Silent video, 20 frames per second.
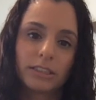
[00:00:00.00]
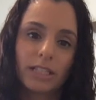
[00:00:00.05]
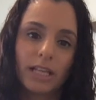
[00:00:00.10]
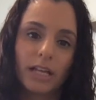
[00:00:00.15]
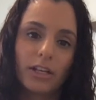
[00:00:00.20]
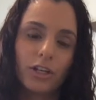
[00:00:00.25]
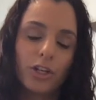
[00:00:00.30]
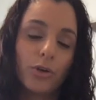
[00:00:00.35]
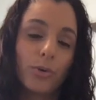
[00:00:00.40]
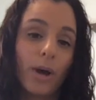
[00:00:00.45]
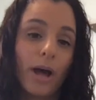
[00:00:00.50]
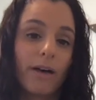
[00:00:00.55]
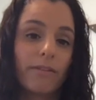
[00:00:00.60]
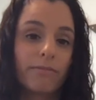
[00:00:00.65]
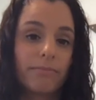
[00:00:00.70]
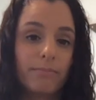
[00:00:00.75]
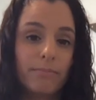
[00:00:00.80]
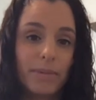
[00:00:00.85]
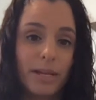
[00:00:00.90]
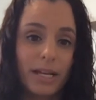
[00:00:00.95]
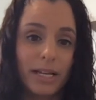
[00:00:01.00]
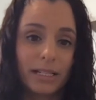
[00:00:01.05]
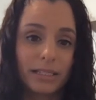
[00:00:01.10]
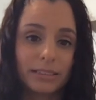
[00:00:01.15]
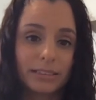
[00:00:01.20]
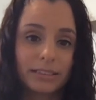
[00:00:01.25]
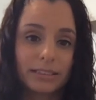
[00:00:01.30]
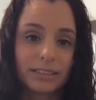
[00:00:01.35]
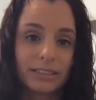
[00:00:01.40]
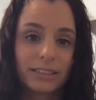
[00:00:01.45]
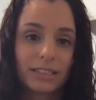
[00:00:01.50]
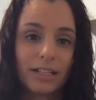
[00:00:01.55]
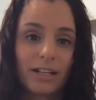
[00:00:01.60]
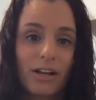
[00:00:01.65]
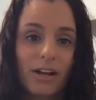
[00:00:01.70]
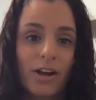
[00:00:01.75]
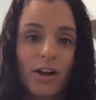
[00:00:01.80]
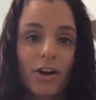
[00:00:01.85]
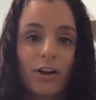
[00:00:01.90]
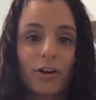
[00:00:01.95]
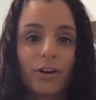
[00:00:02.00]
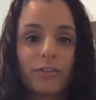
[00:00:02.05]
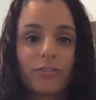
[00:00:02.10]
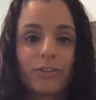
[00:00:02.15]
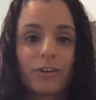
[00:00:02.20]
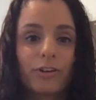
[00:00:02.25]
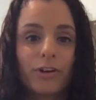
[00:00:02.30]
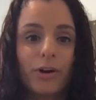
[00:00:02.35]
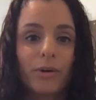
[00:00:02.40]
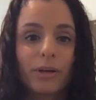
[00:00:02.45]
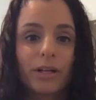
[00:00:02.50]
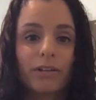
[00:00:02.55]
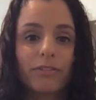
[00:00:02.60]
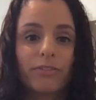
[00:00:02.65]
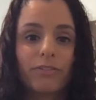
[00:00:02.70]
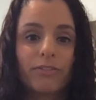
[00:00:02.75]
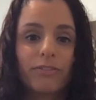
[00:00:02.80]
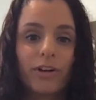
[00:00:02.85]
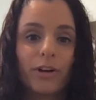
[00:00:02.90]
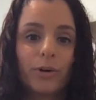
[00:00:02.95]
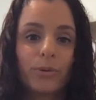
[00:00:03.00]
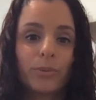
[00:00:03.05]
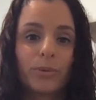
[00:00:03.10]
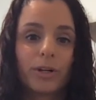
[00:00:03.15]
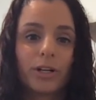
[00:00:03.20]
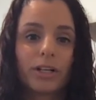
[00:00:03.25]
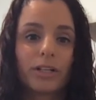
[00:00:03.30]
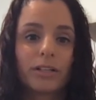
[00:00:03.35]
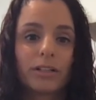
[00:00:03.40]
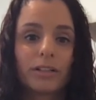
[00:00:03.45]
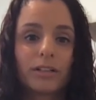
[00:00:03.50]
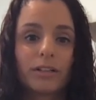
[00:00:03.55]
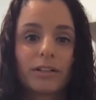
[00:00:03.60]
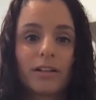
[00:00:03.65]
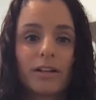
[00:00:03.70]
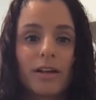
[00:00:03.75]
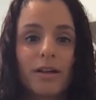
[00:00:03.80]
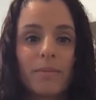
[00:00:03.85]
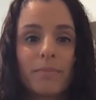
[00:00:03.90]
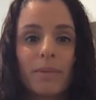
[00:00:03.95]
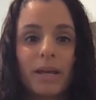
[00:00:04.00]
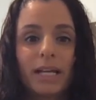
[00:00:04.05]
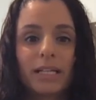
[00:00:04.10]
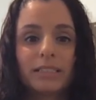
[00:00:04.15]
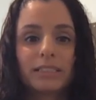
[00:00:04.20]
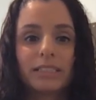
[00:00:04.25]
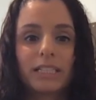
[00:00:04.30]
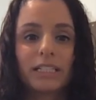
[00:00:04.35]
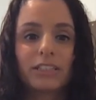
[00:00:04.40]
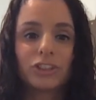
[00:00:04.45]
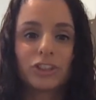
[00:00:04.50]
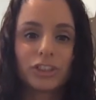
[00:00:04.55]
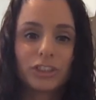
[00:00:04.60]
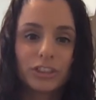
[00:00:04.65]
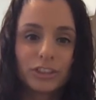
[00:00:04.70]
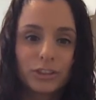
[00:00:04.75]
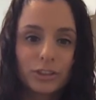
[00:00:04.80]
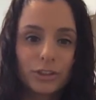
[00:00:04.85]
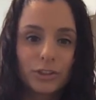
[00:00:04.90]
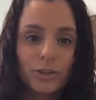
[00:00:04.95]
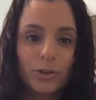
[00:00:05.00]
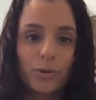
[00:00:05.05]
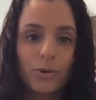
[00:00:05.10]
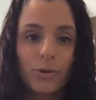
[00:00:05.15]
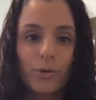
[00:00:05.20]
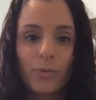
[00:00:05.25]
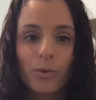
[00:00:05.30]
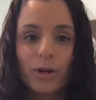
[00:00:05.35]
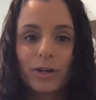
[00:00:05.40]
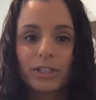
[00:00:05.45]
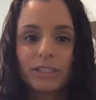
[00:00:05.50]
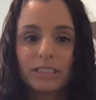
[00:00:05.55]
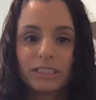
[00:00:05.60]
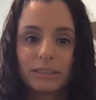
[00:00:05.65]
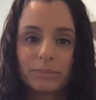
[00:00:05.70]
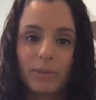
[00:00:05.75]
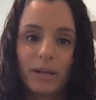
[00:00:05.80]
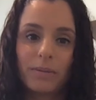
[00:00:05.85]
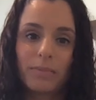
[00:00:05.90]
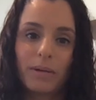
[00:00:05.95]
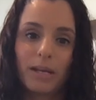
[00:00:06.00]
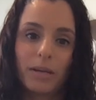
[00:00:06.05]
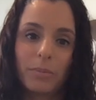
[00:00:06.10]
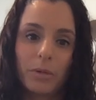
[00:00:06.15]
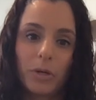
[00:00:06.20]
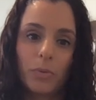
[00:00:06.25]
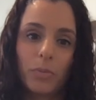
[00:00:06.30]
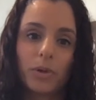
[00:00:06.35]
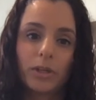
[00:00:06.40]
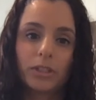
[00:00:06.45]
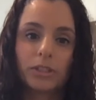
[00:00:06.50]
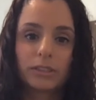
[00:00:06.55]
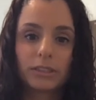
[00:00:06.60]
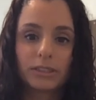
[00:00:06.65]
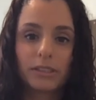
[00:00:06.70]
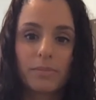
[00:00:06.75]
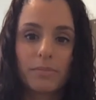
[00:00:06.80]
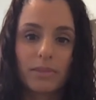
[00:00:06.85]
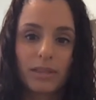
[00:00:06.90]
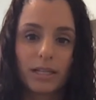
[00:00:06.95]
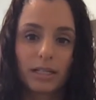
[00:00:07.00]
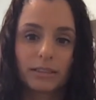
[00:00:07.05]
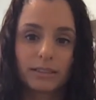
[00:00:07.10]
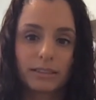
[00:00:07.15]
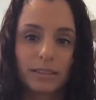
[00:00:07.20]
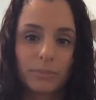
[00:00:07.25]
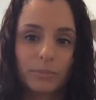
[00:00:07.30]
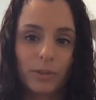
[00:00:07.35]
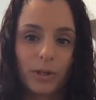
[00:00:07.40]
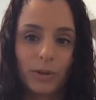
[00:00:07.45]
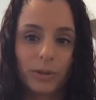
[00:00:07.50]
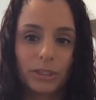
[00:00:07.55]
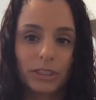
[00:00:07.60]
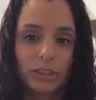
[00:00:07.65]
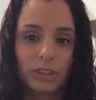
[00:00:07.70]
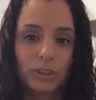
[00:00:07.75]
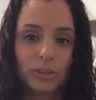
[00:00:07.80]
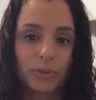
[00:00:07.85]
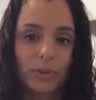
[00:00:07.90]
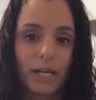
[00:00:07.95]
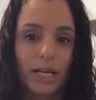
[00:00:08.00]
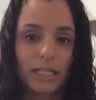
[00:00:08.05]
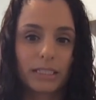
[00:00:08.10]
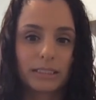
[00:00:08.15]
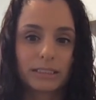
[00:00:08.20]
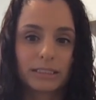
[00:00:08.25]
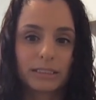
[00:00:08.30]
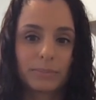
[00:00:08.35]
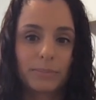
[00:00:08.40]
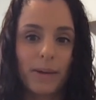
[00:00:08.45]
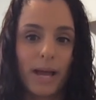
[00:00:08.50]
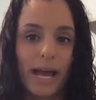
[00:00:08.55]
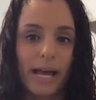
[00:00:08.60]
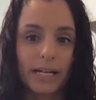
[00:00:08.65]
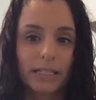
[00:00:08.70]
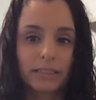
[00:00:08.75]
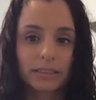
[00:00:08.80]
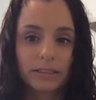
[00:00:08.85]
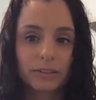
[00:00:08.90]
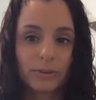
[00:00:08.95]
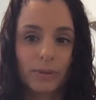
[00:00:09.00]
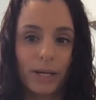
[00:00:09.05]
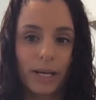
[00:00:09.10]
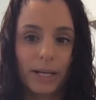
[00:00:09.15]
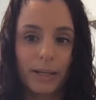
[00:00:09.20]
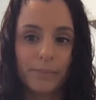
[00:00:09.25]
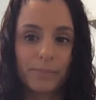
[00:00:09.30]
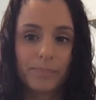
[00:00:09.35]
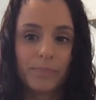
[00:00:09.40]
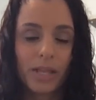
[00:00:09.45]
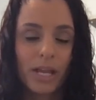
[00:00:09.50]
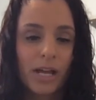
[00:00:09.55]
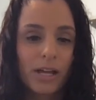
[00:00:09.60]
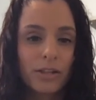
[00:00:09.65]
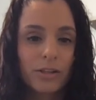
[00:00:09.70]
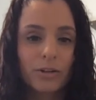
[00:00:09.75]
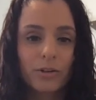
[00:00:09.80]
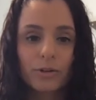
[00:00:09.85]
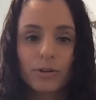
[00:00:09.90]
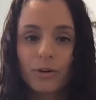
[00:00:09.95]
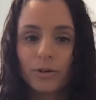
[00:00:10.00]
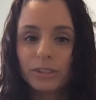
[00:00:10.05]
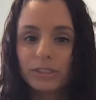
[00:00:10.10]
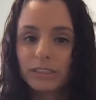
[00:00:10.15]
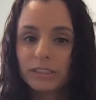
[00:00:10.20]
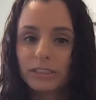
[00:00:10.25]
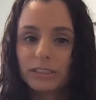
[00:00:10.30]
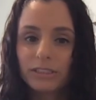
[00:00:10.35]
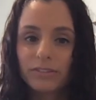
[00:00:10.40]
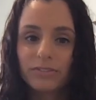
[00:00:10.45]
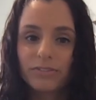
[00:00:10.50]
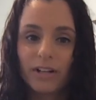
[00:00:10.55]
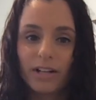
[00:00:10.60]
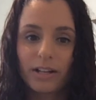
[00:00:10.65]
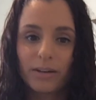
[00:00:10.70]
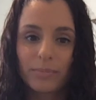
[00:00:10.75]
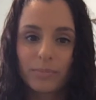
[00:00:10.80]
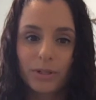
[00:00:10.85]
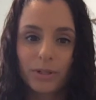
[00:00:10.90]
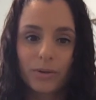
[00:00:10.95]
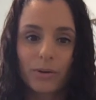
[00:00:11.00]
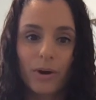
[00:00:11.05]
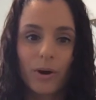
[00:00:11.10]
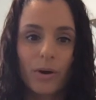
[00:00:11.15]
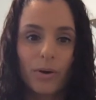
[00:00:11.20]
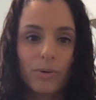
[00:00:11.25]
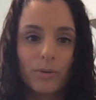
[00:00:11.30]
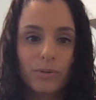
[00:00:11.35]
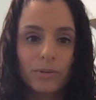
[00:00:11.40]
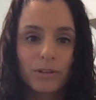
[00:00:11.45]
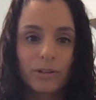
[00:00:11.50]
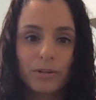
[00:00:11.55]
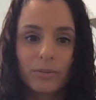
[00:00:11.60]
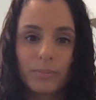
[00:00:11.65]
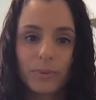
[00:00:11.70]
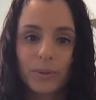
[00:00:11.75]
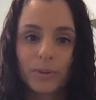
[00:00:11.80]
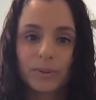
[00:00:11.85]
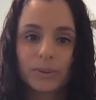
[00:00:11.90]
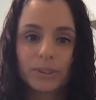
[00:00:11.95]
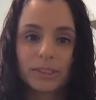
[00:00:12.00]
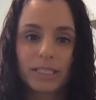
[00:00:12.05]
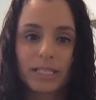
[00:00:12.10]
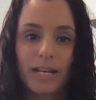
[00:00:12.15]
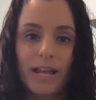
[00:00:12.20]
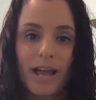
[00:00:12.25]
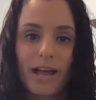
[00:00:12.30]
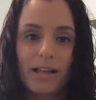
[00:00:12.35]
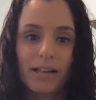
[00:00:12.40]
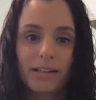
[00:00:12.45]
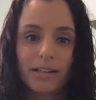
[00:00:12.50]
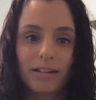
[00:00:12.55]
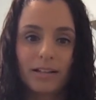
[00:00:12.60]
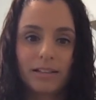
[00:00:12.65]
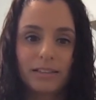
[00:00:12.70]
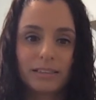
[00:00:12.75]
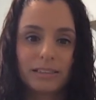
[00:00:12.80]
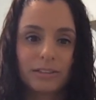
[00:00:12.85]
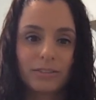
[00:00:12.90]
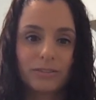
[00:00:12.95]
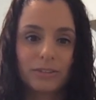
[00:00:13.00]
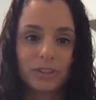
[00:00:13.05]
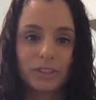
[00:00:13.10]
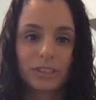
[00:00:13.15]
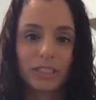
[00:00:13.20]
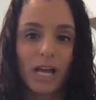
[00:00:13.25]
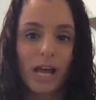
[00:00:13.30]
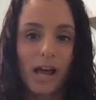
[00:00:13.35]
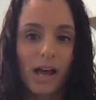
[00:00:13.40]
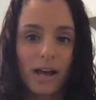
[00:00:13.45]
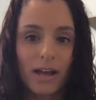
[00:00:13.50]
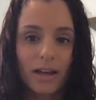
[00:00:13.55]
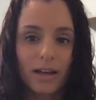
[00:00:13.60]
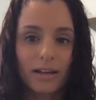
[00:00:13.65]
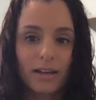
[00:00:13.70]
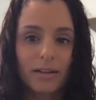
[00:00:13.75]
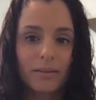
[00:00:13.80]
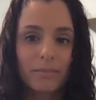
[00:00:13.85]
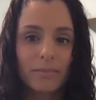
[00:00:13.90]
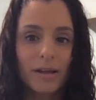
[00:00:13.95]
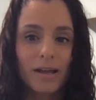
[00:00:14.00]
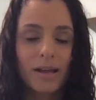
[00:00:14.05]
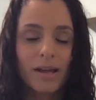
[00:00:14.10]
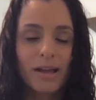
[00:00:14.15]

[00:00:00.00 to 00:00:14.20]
that you have missed. Or if you're going forward, pay attention to where is my baby? What are some things I'm going to expect? Okay. They're going to develop their own little personalities over time